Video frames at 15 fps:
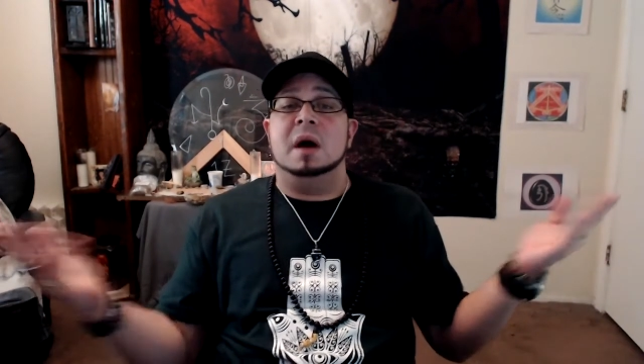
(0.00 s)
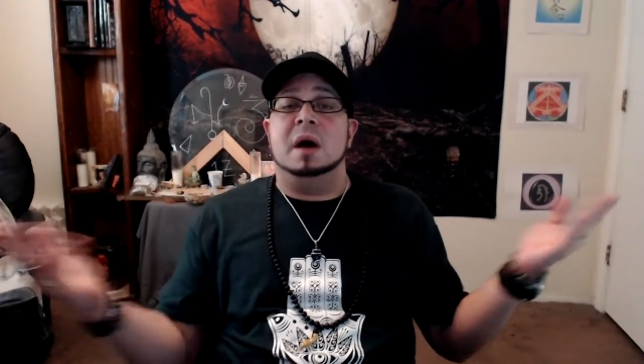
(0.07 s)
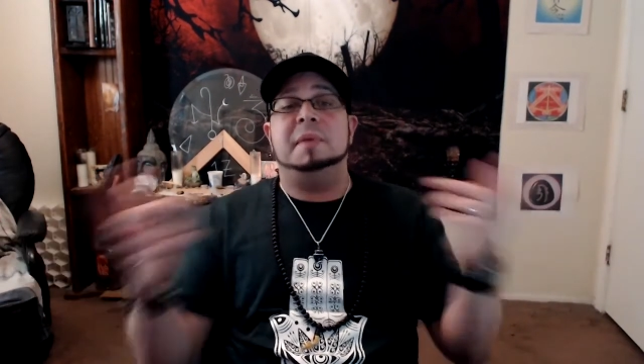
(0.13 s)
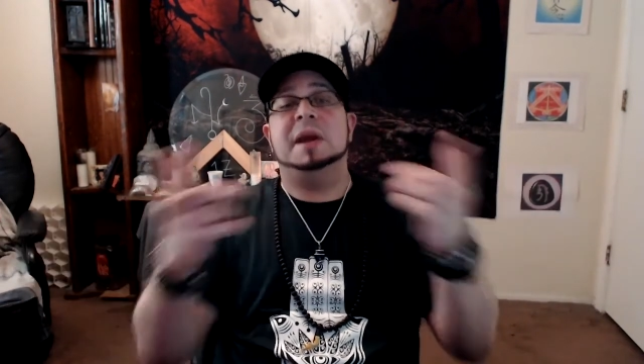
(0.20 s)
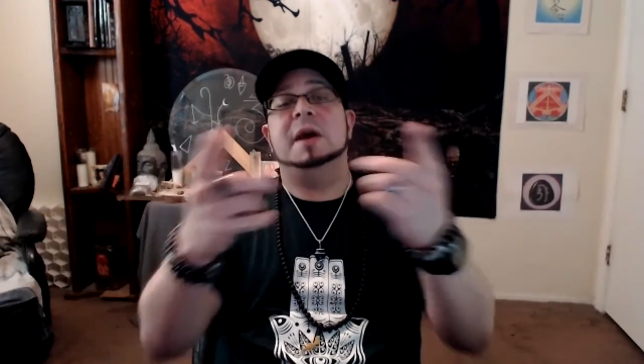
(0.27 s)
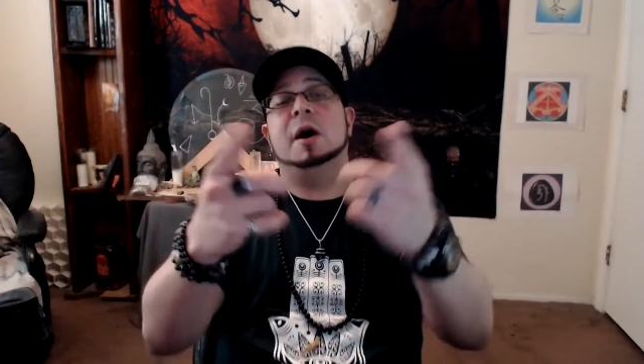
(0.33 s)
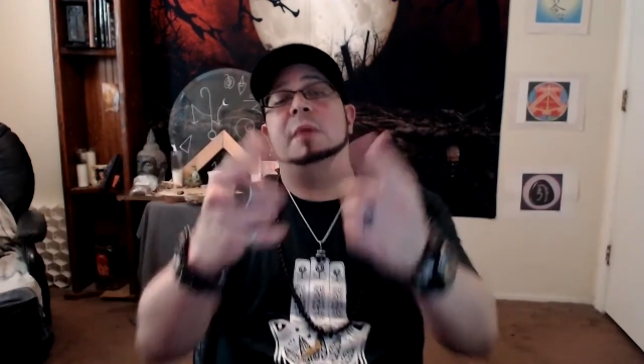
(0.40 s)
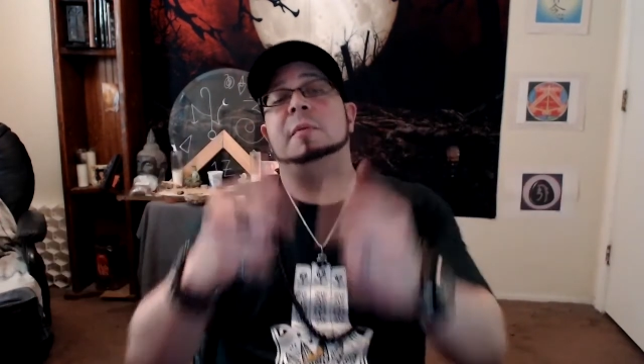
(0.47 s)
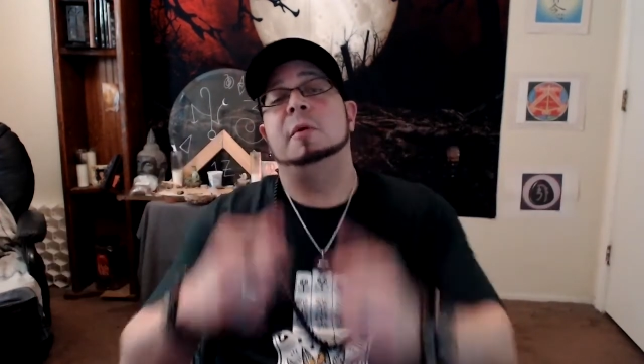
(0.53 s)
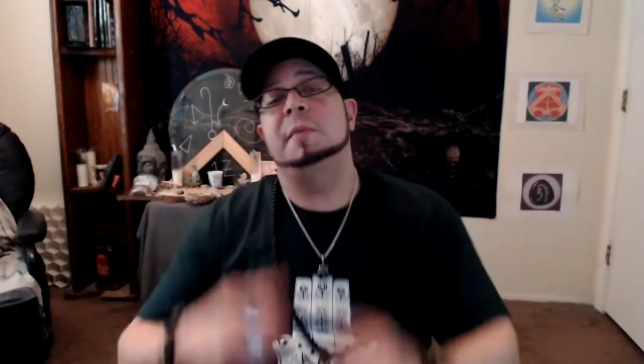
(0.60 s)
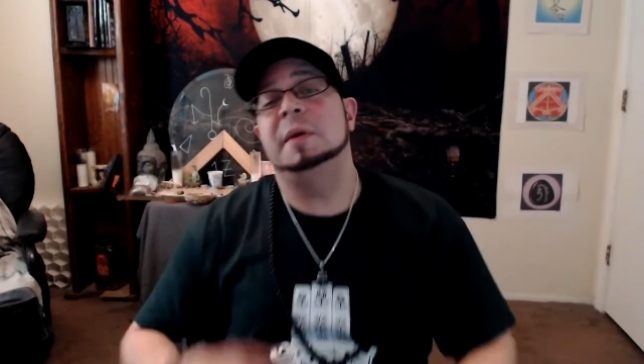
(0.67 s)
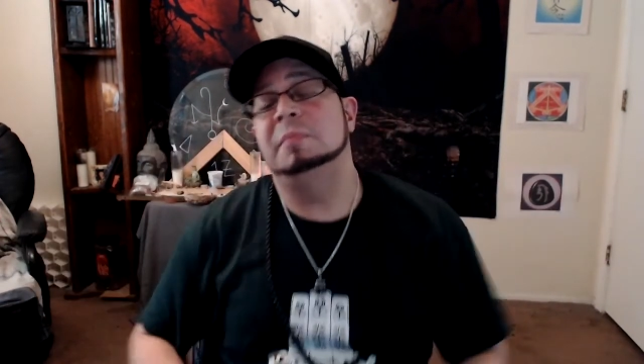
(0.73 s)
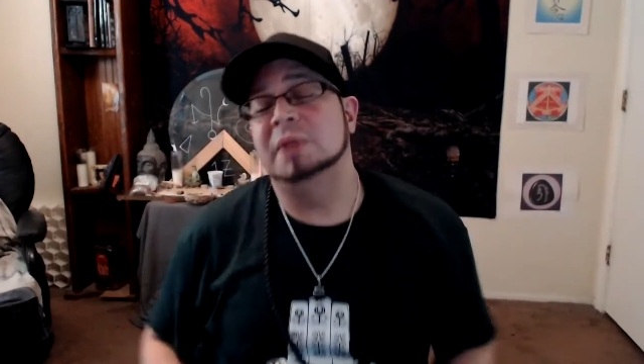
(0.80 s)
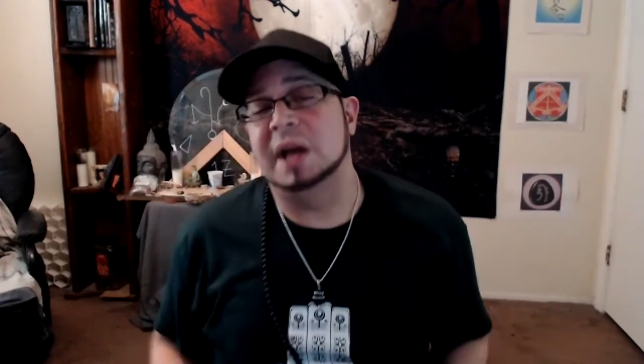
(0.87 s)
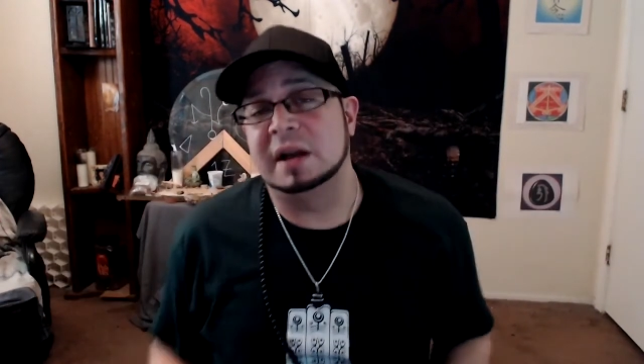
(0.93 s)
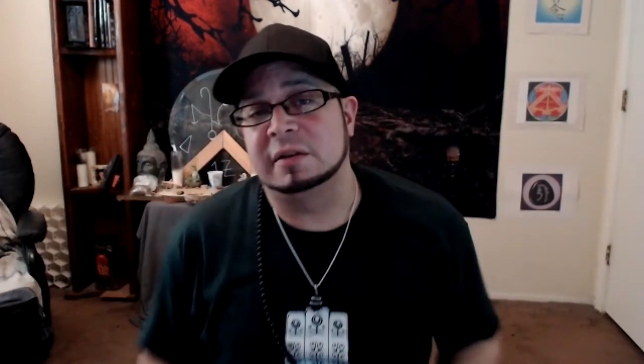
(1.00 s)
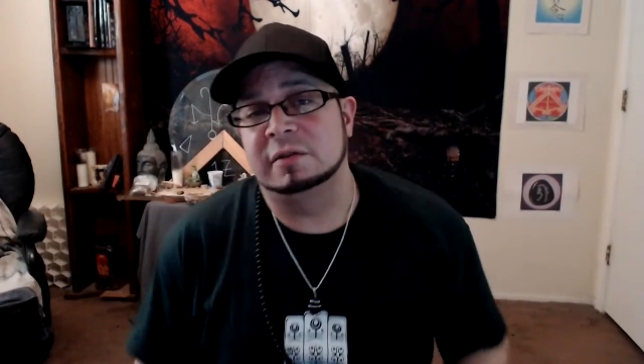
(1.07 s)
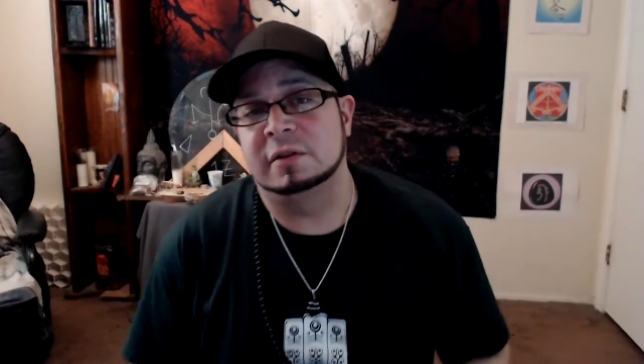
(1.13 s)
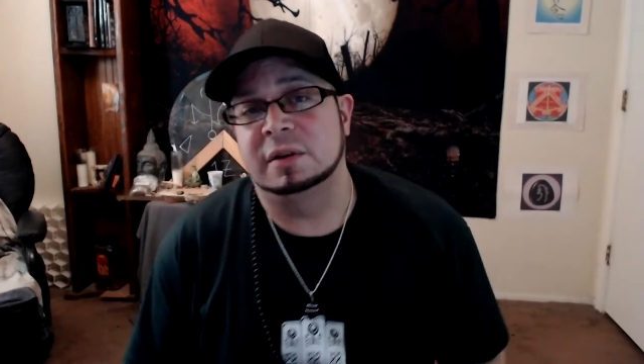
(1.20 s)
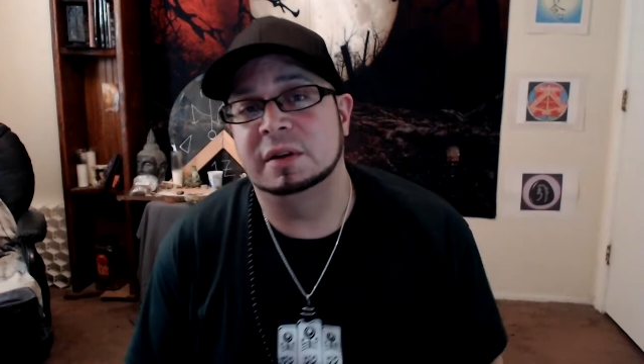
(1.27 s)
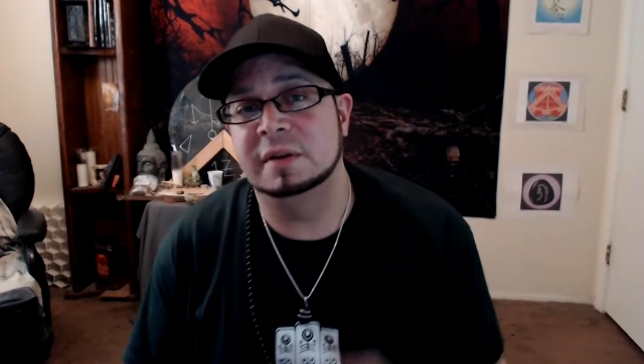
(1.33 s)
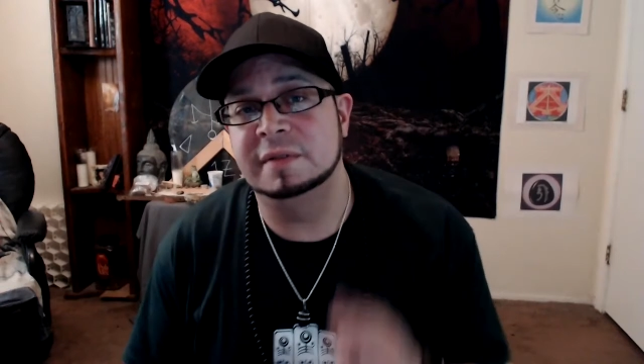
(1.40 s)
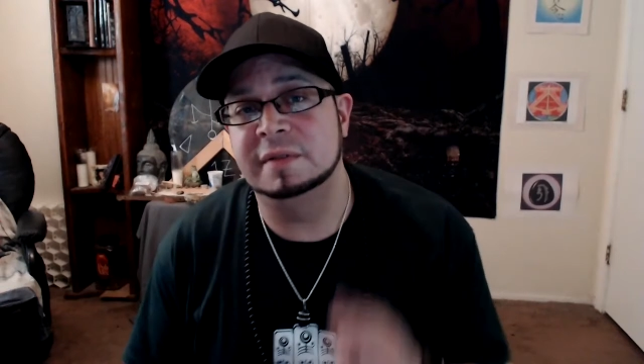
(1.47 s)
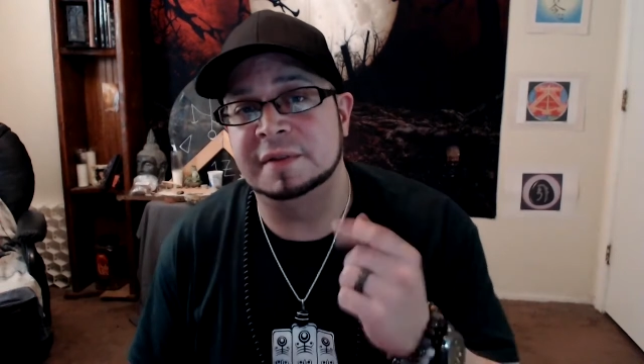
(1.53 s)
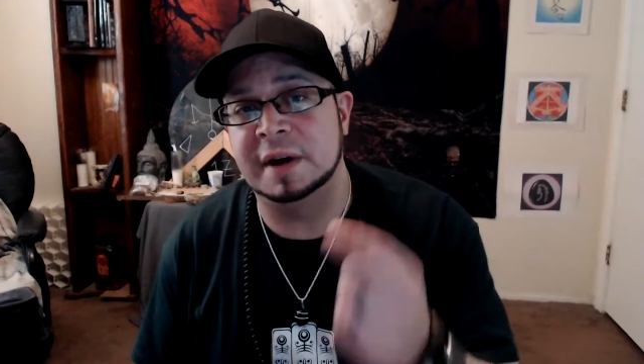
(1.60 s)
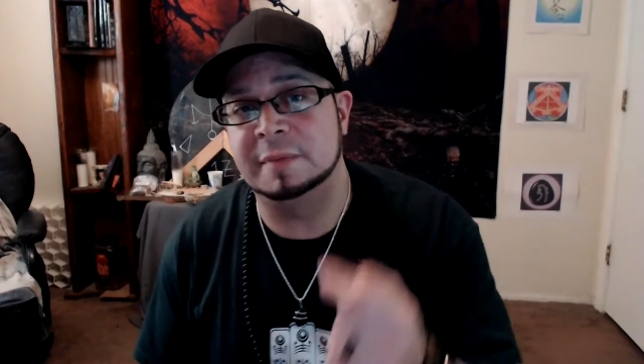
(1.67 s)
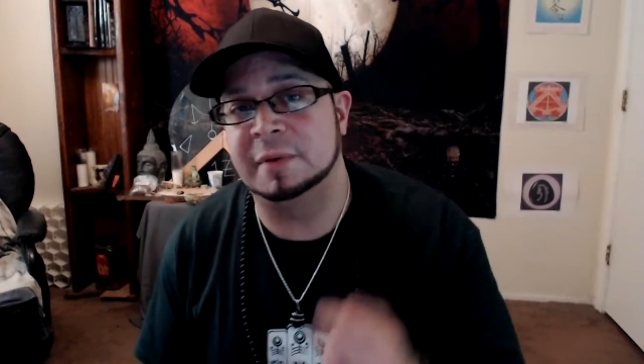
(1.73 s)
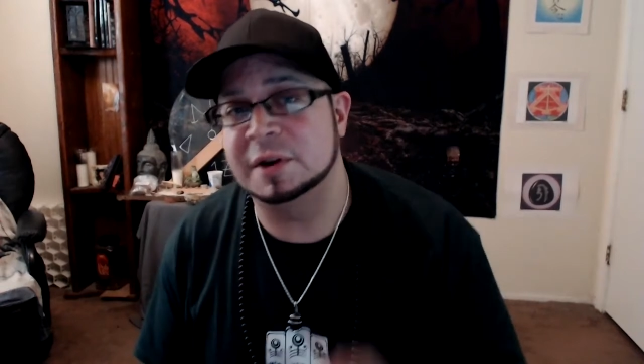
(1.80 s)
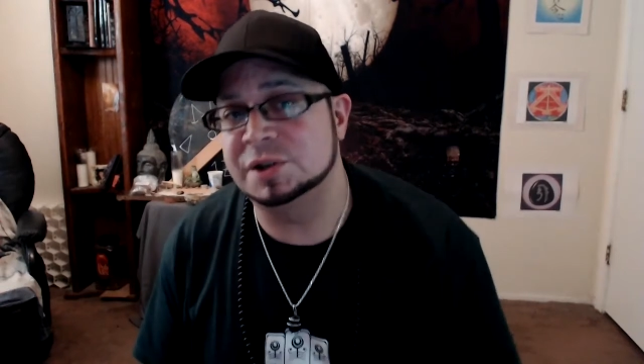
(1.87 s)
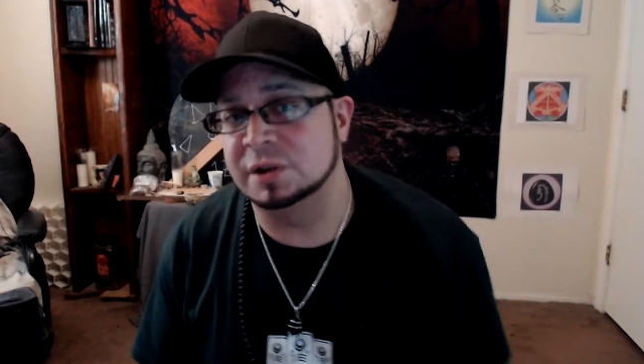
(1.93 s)
Be humble, be blessed, live in the
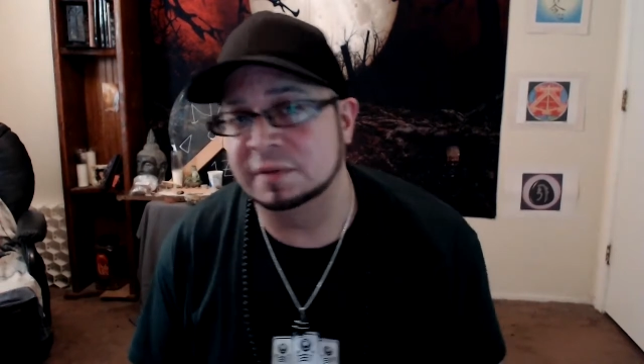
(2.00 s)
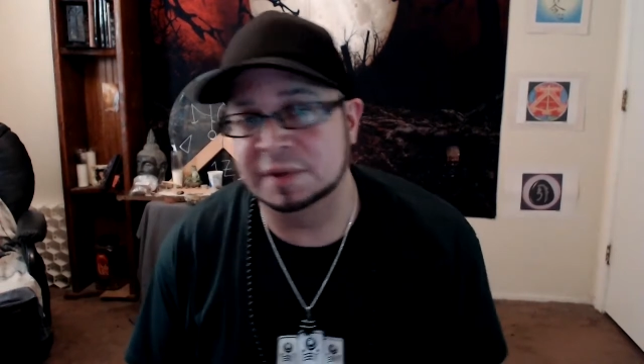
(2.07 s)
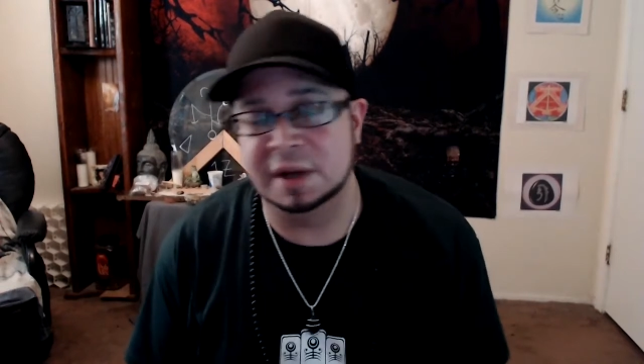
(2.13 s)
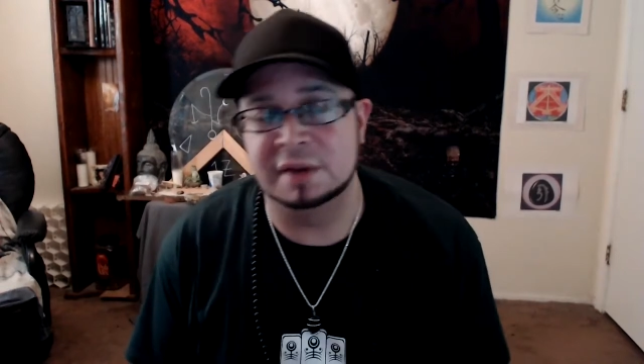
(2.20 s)
vibration of